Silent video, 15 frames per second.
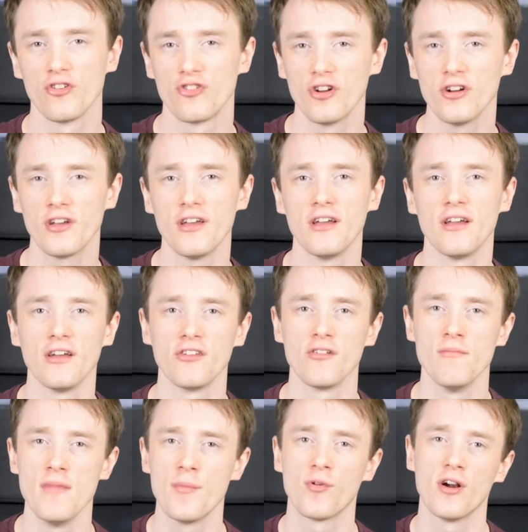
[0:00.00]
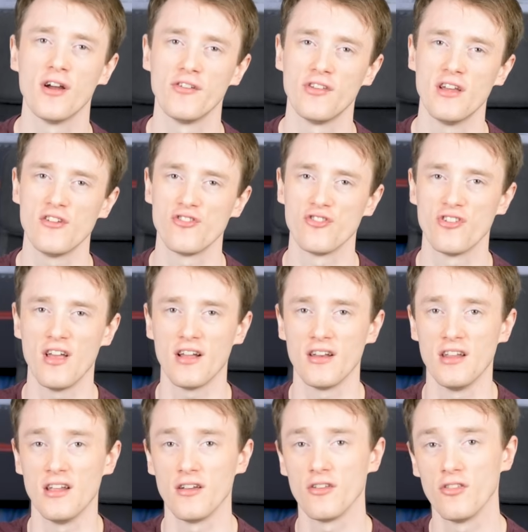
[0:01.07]
Chunking is a memorization
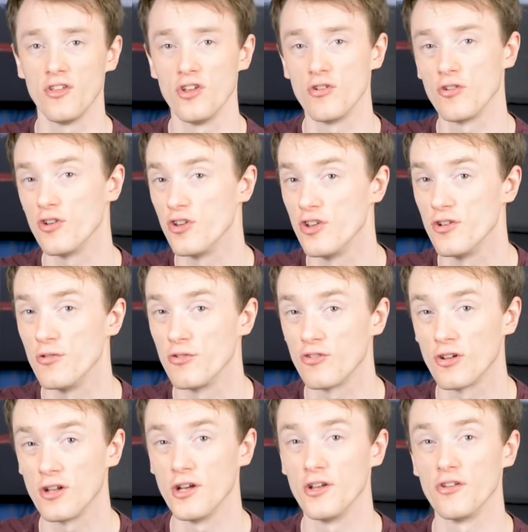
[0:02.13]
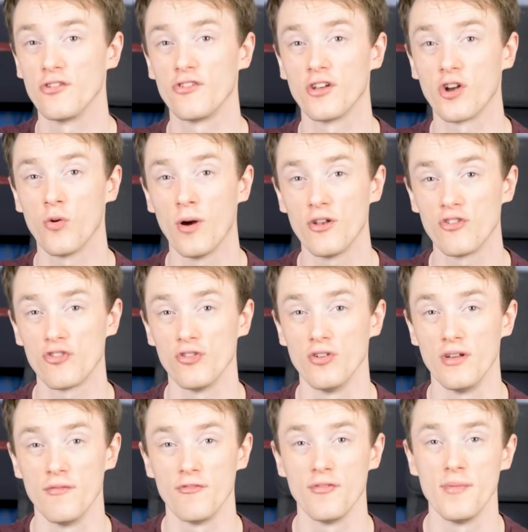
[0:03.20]
technique that you can use to learn sequential
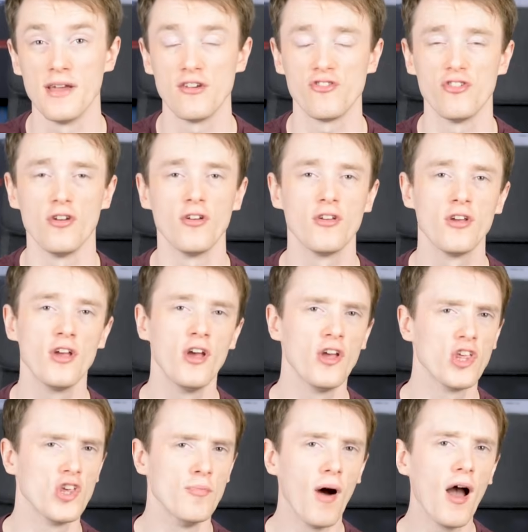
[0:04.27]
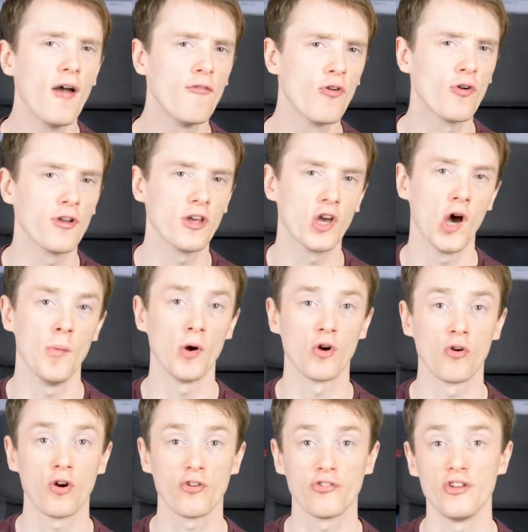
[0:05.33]
information. You might have already come
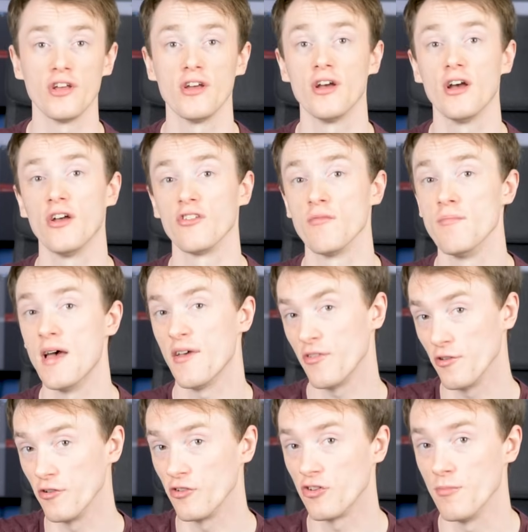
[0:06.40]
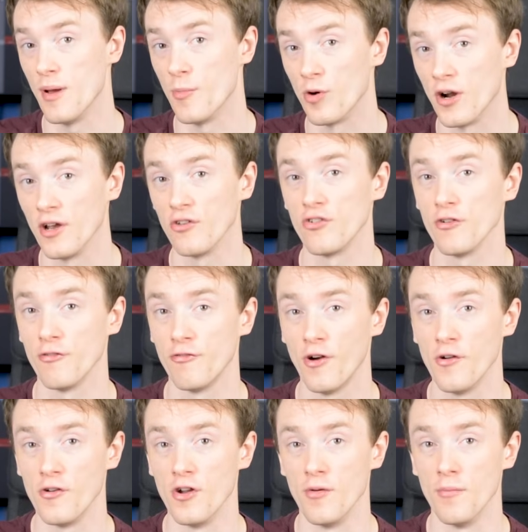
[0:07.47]
across it as a method to memorize your
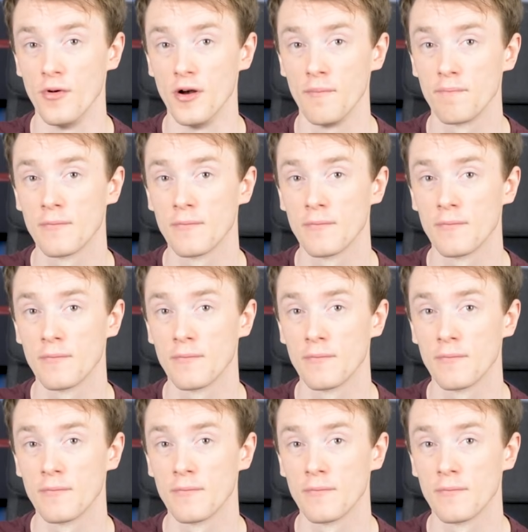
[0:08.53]
phone number.